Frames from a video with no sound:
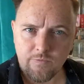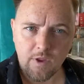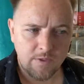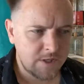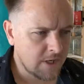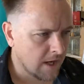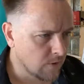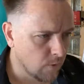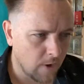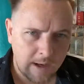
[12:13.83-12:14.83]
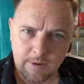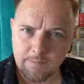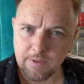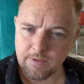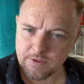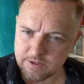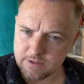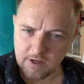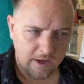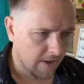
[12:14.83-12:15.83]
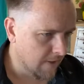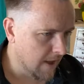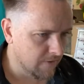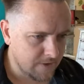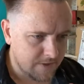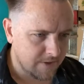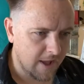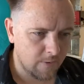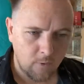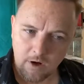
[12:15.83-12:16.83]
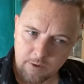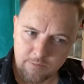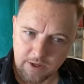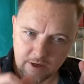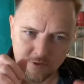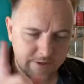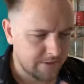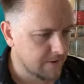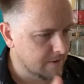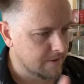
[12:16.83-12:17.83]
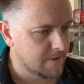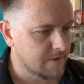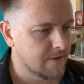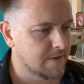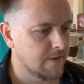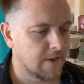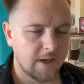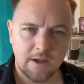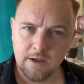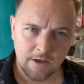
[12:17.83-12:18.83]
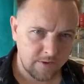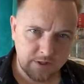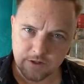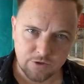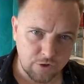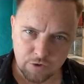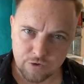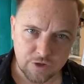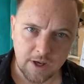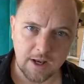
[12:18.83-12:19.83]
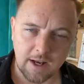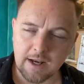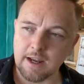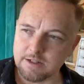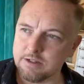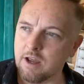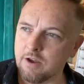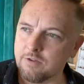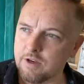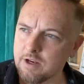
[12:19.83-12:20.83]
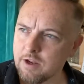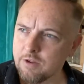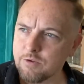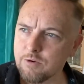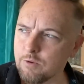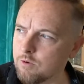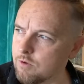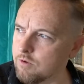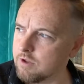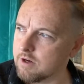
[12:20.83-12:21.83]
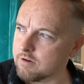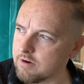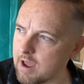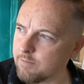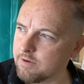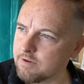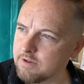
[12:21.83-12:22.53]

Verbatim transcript: This article will come up and then this and that and this and that while I'm thinking this and this and this and this and I think this is Yahusha letting us know that through all the crap